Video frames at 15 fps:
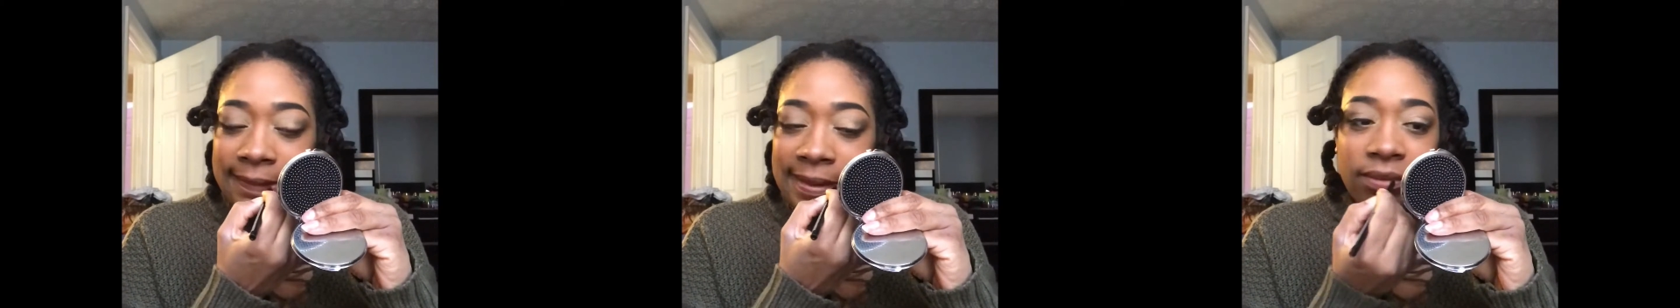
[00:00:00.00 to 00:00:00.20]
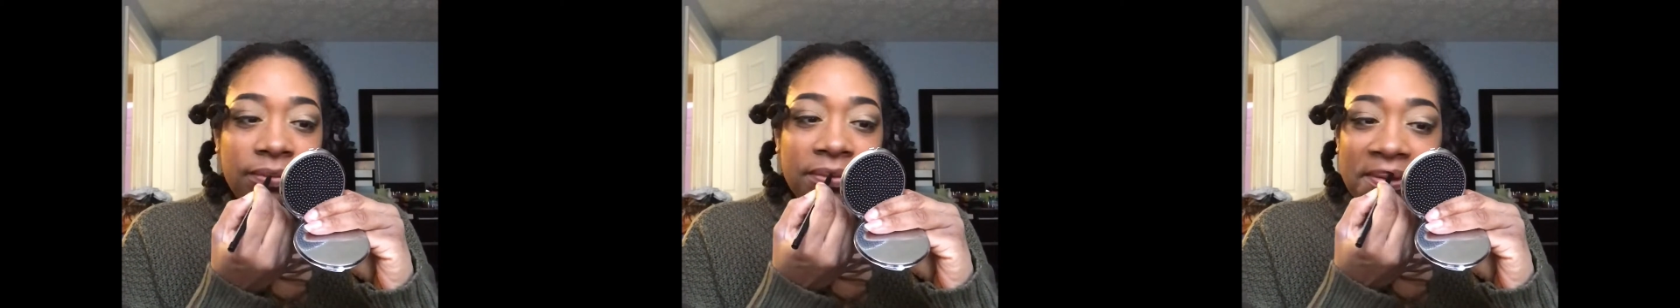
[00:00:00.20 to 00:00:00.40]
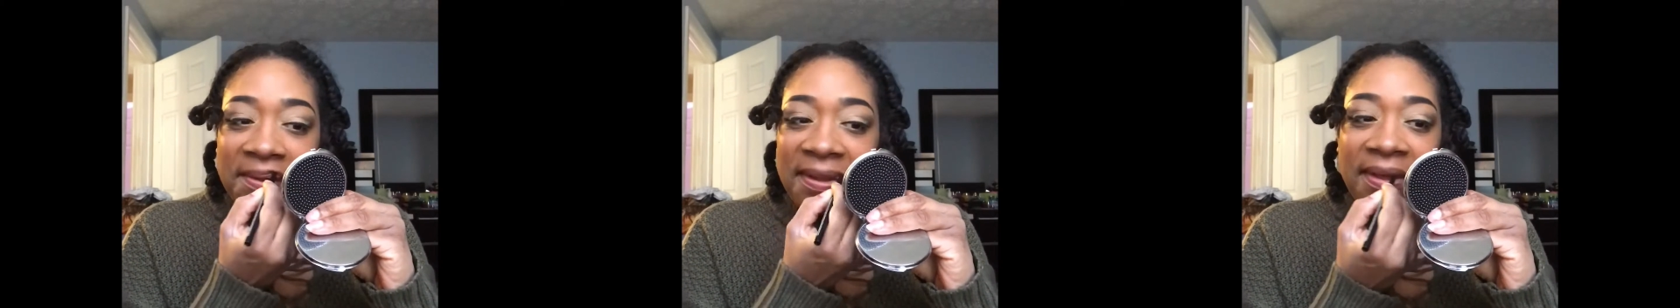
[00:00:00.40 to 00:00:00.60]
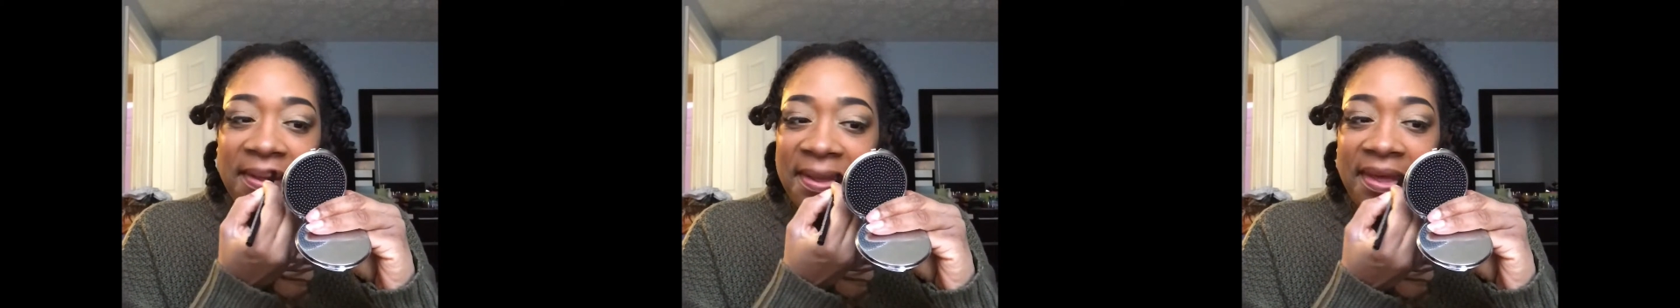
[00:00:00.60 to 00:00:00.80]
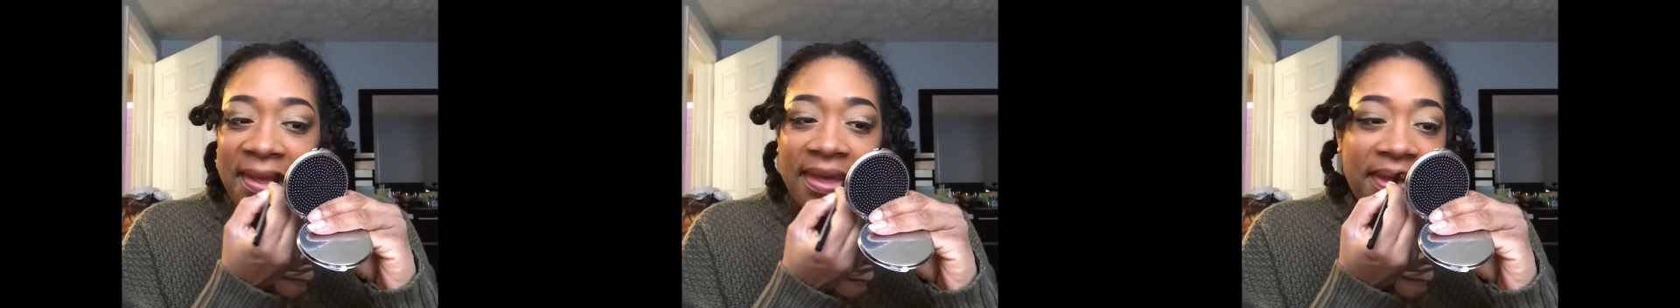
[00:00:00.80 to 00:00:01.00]
me
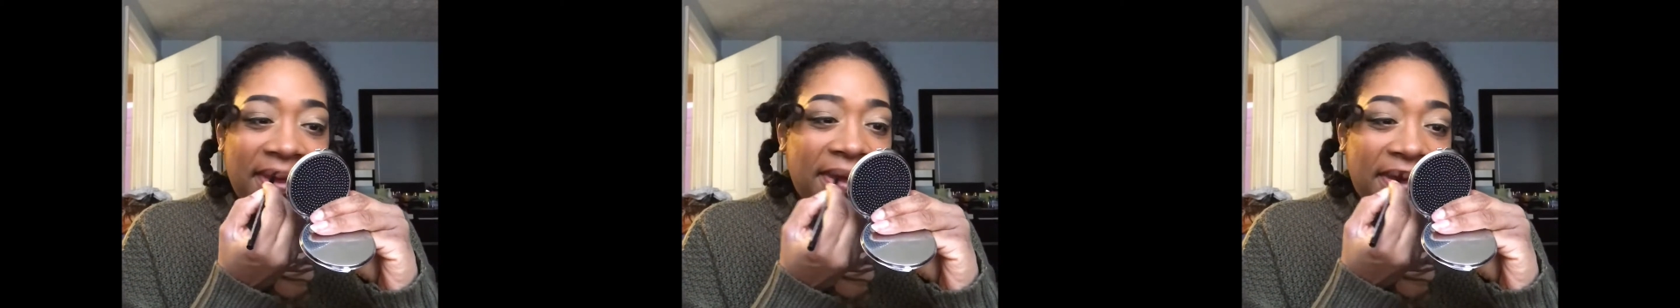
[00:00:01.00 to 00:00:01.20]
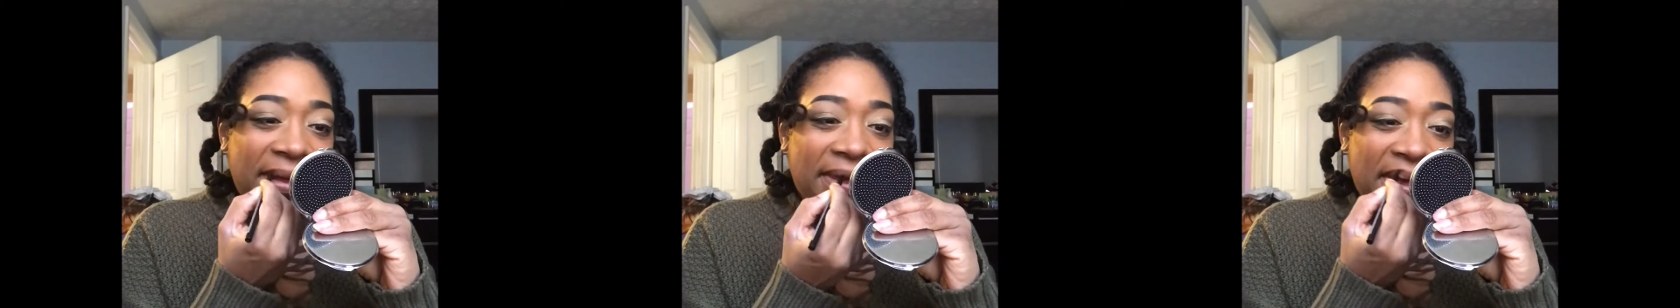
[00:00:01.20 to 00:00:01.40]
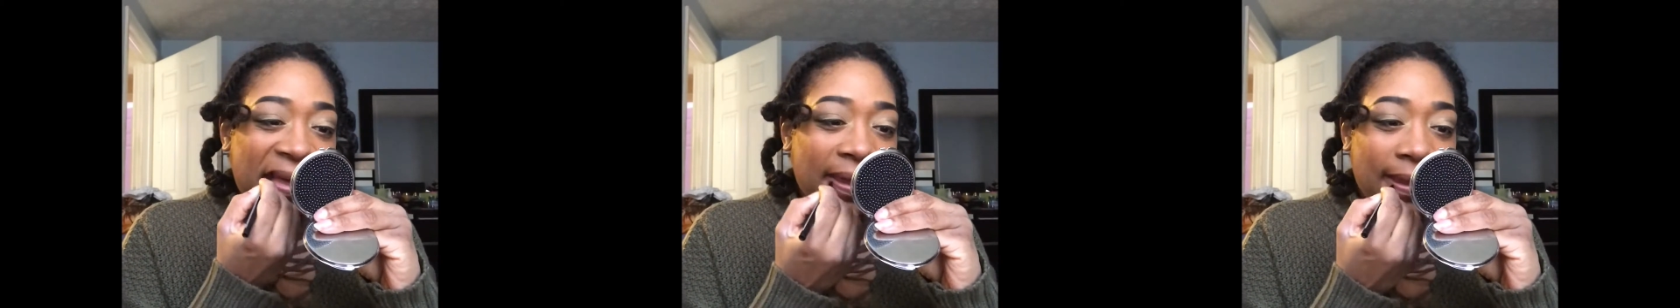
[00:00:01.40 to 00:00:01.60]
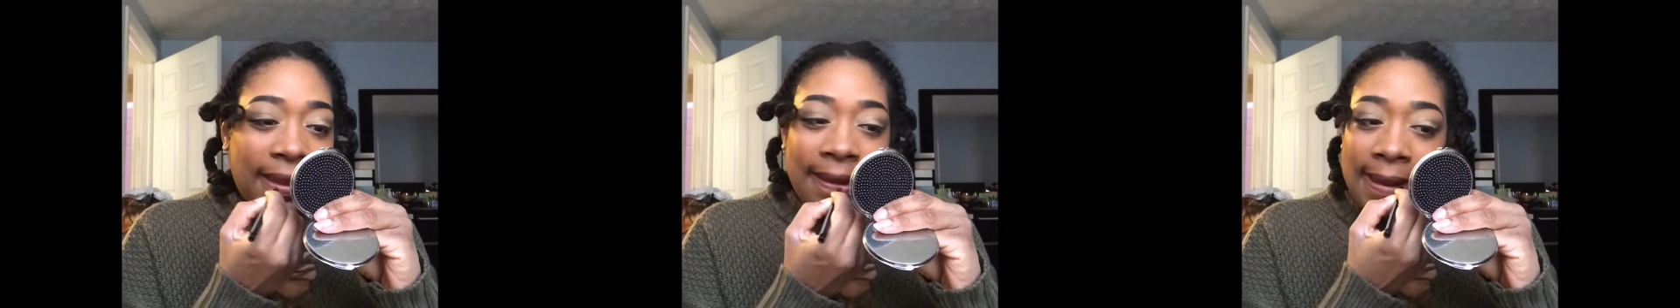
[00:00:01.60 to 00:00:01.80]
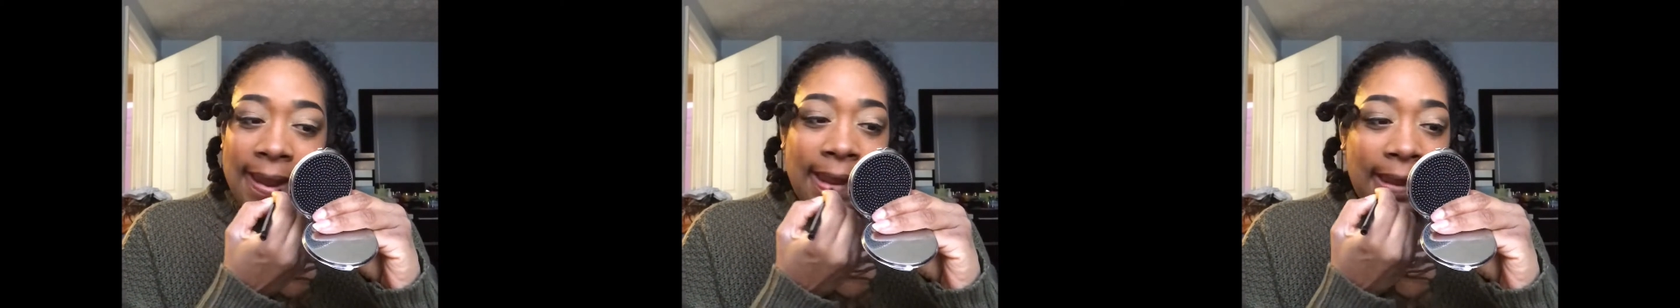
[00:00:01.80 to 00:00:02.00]
today. And it
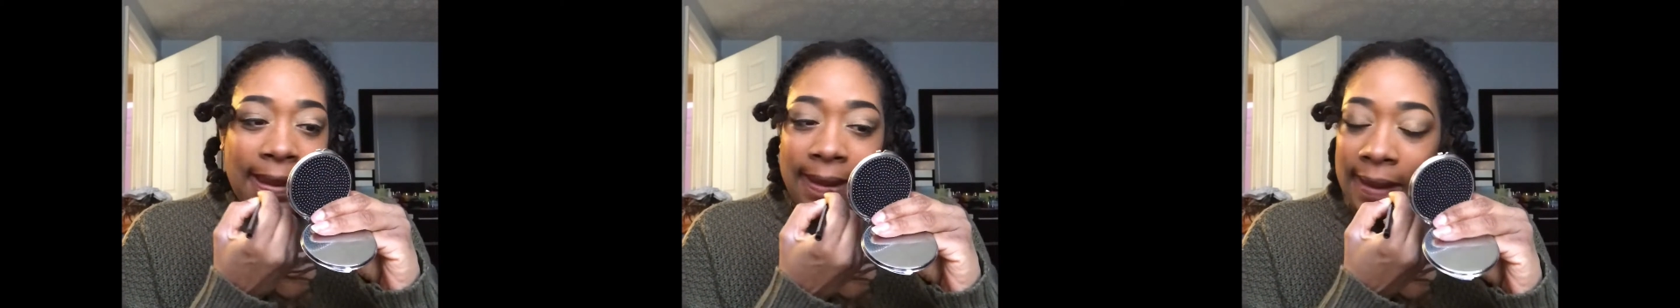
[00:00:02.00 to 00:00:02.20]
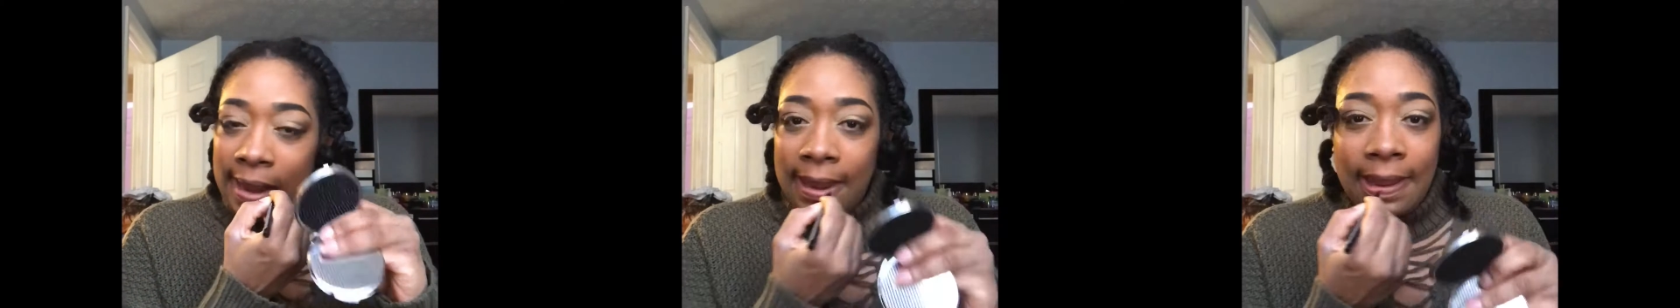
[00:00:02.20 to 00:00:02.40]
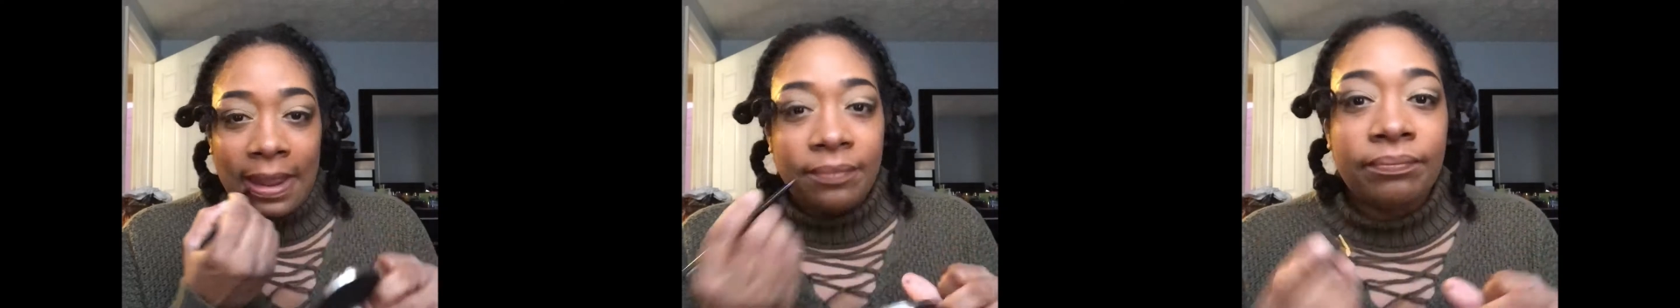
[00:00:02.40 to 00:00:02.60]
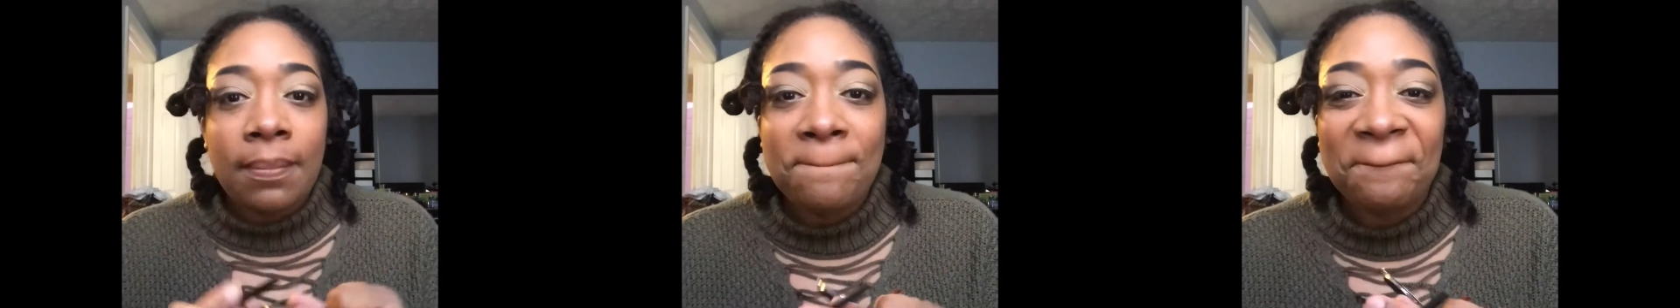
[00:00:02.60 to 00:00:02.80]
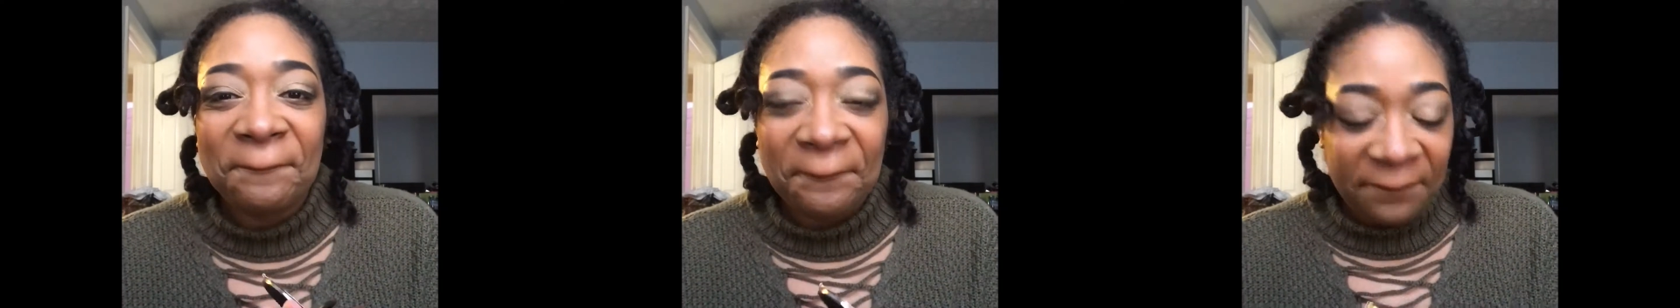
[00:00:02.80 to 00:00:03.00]
wasn't even my first thought,